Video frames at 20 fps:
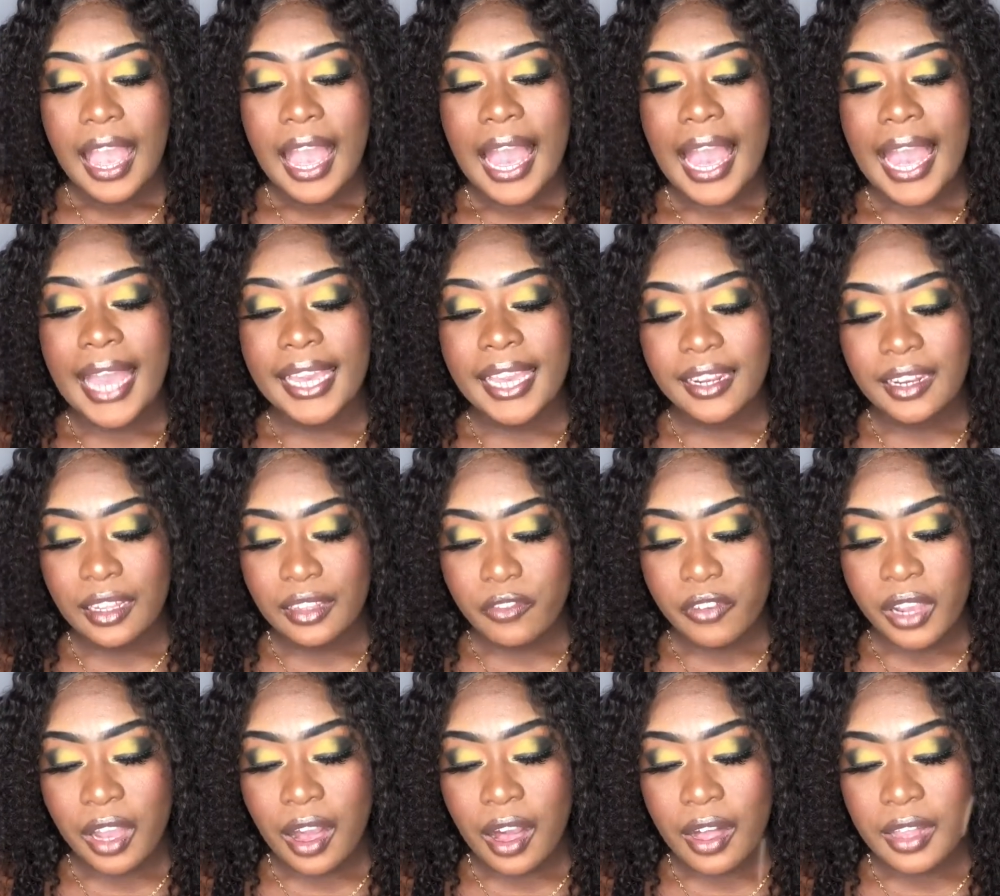I cannot
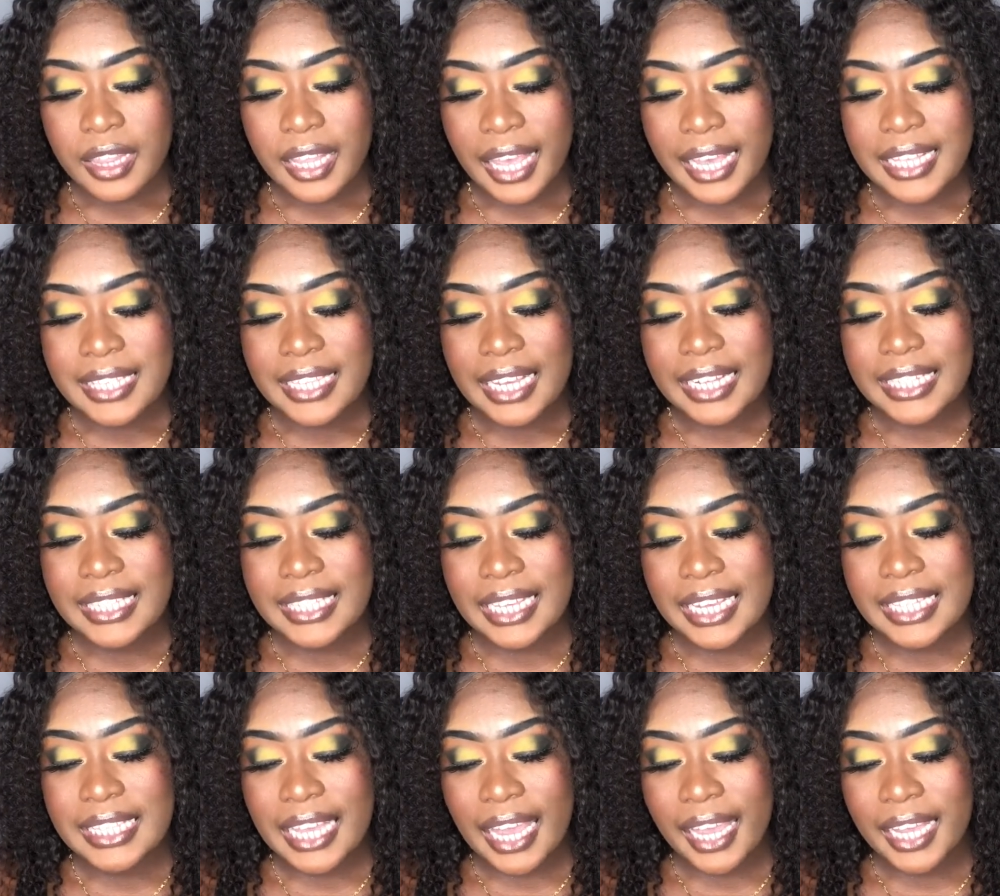recall the exact
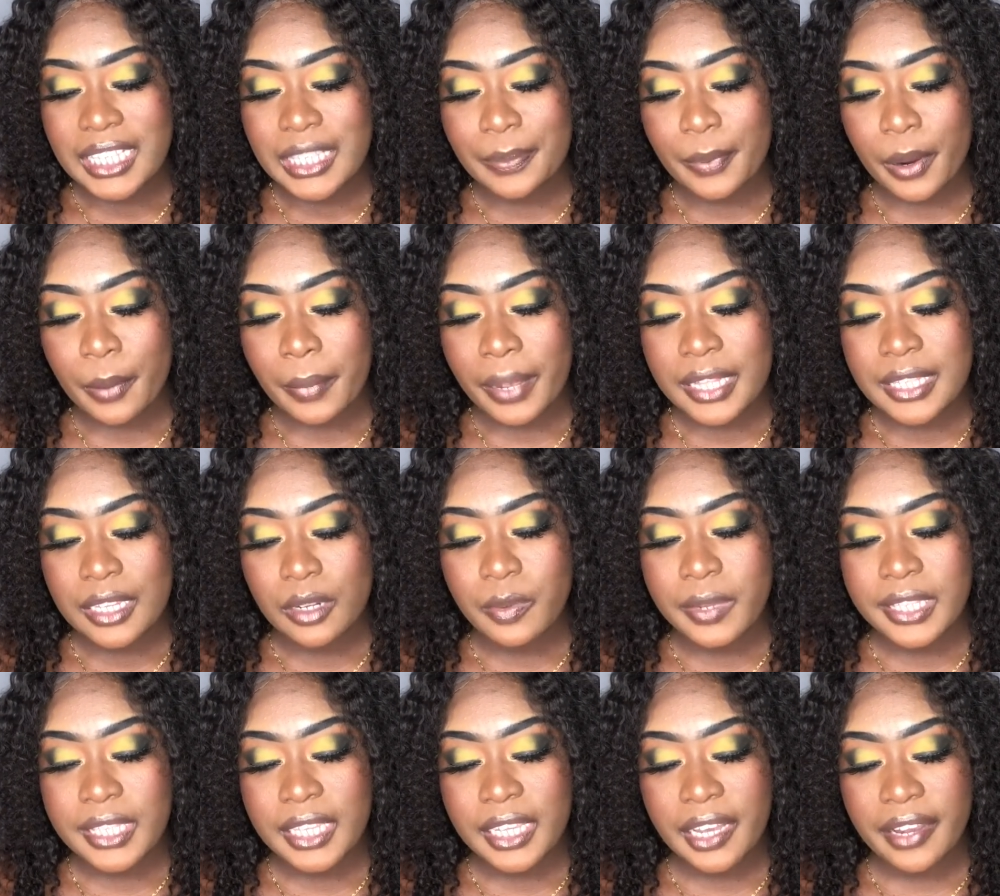date I experimented
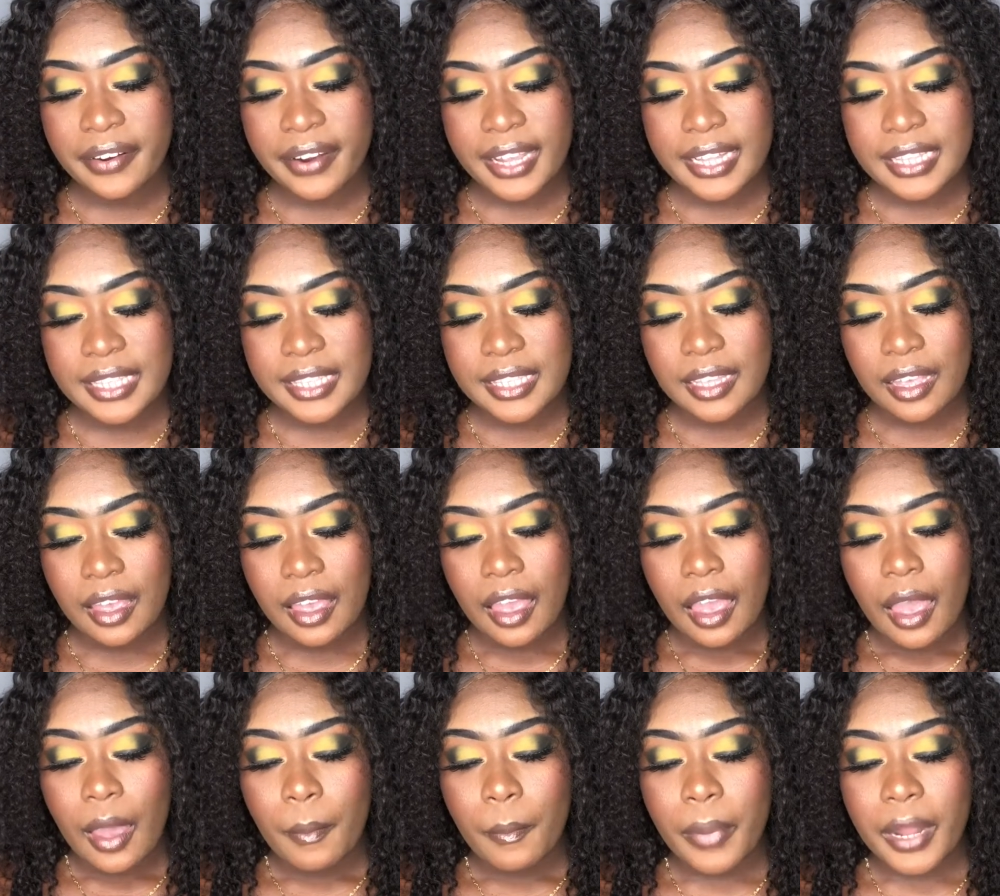with cigarettes,
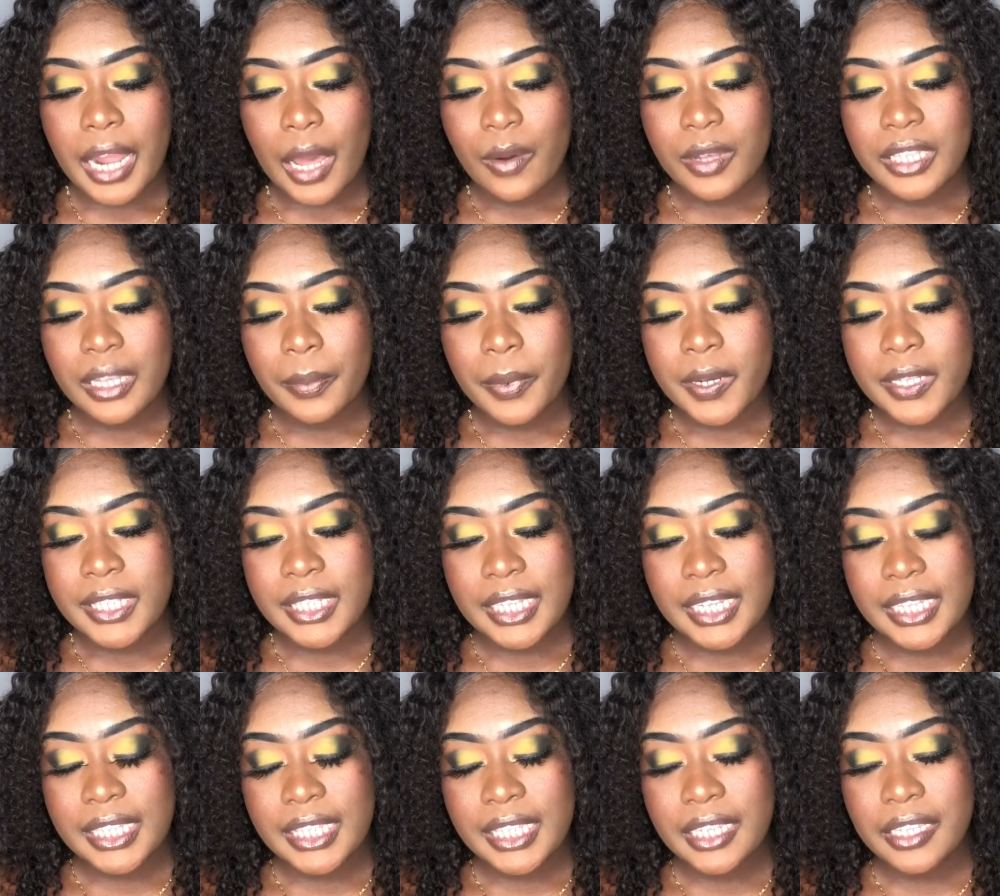but I was about
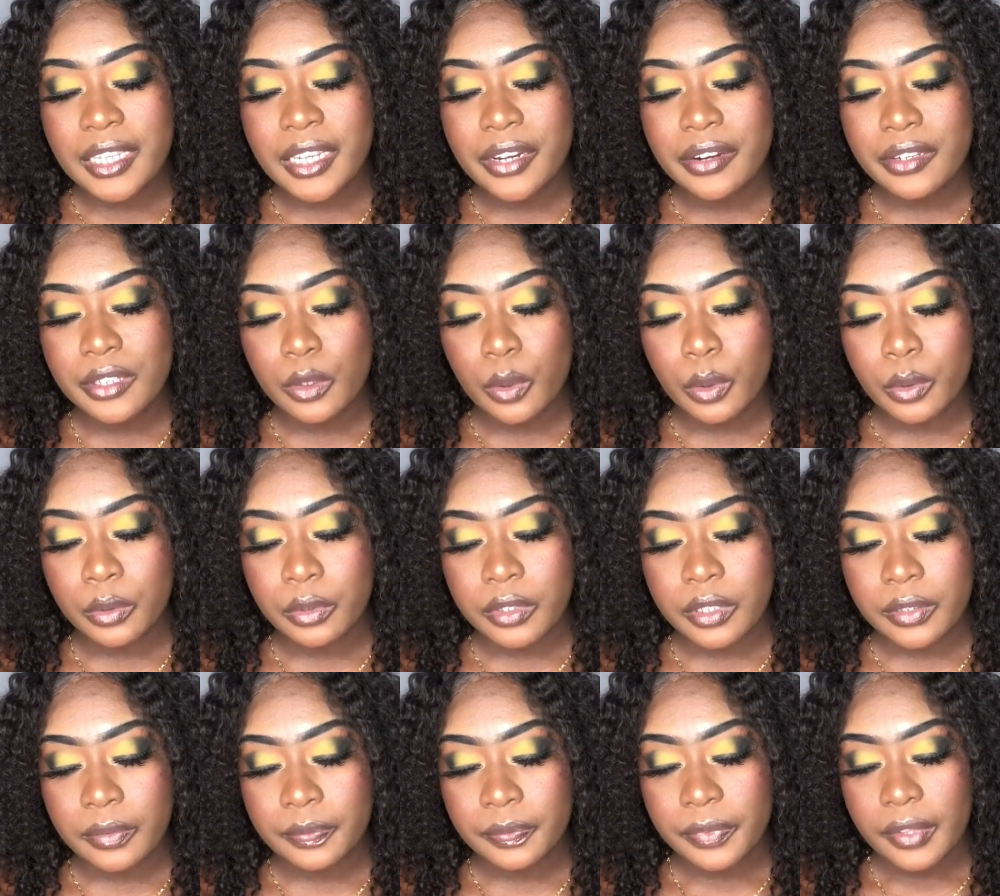16 years old.
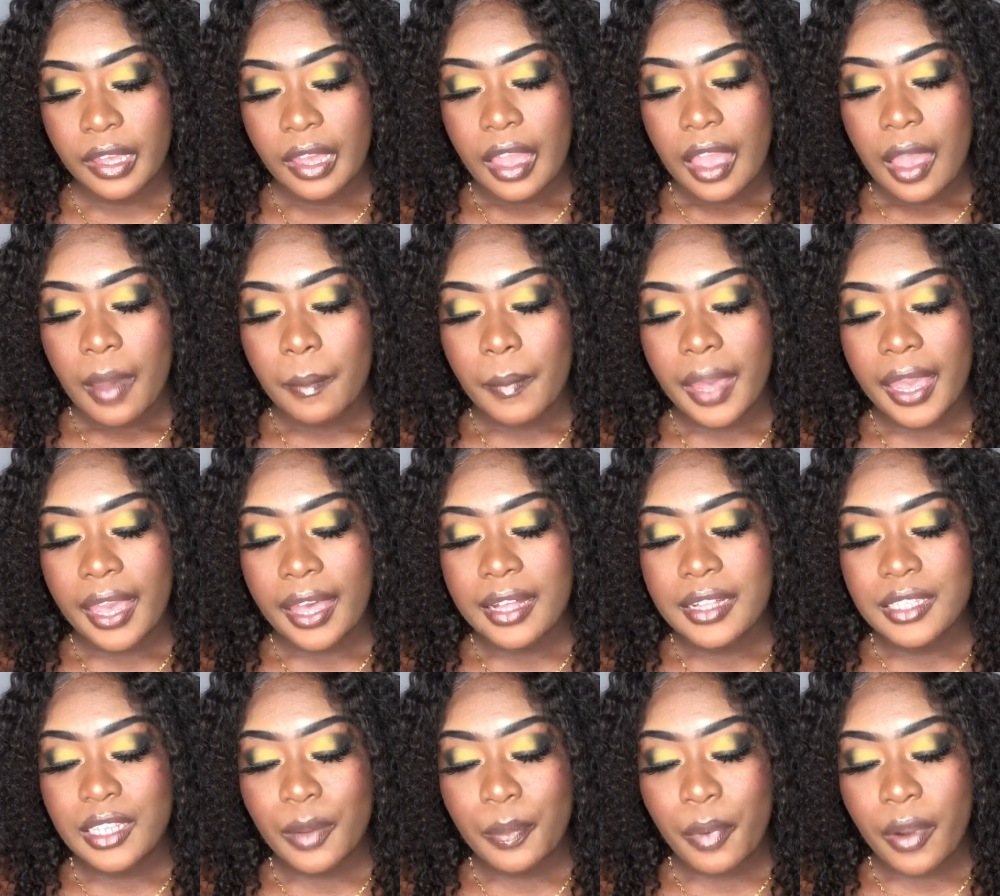My
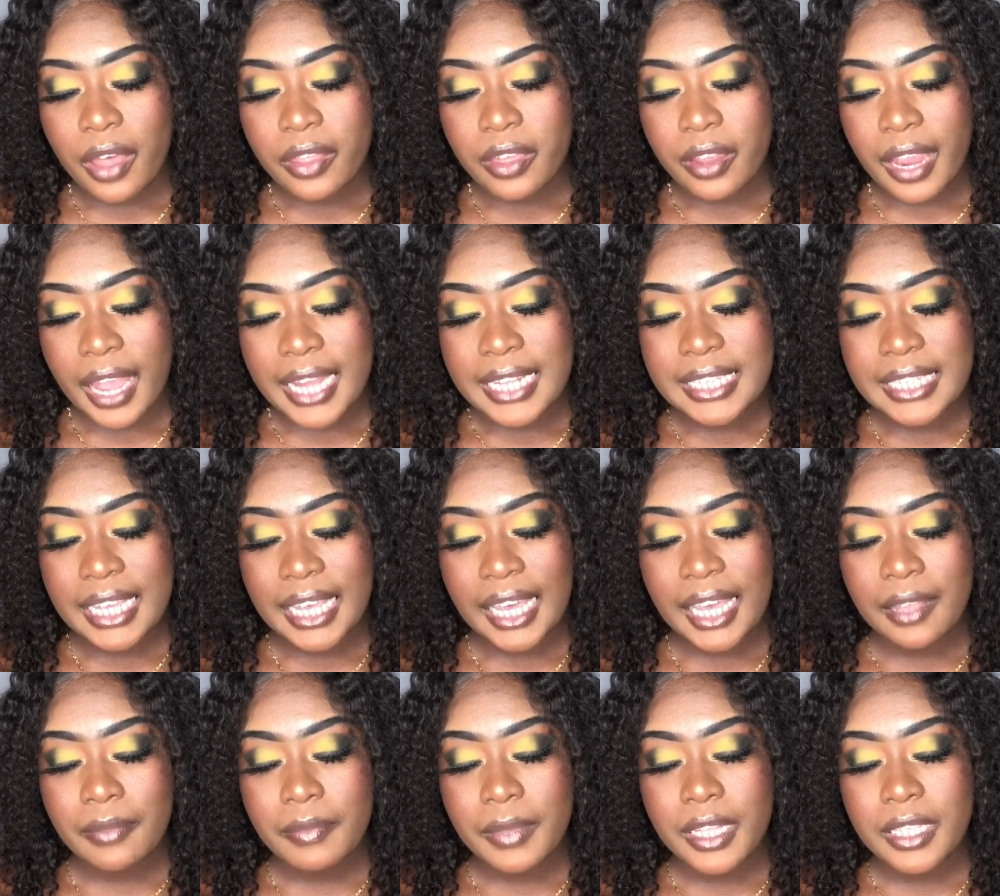elder brother had
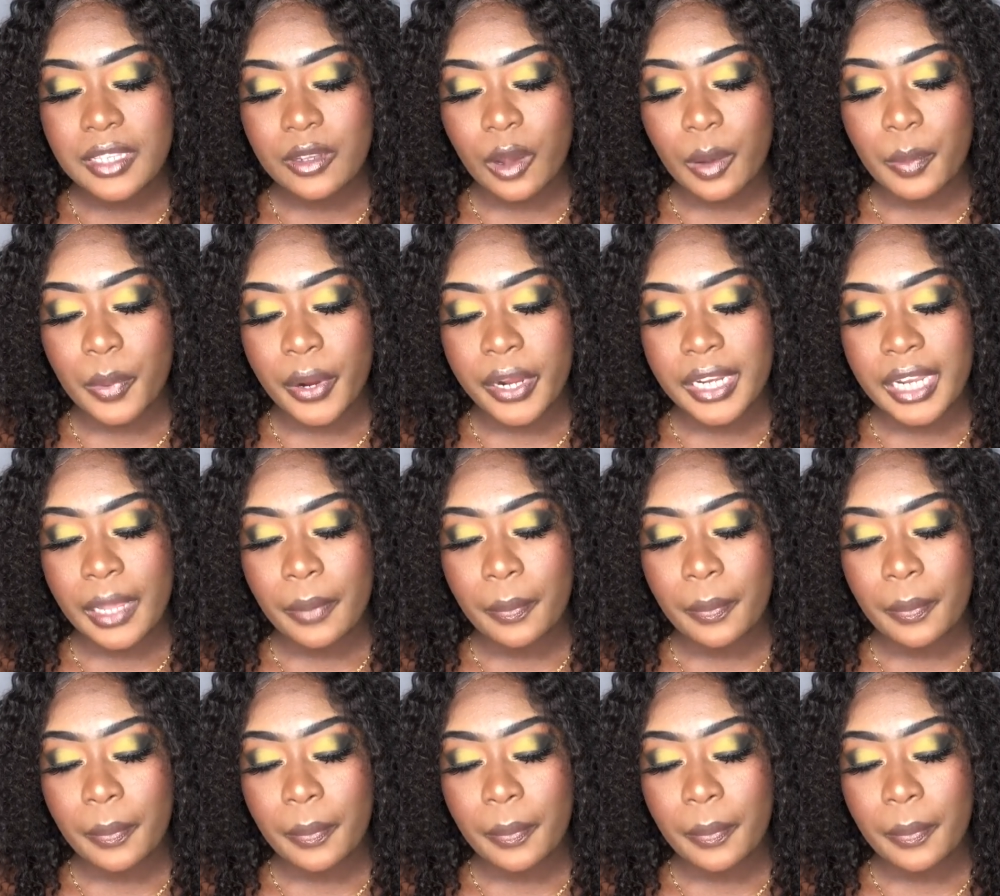taken me to a birthday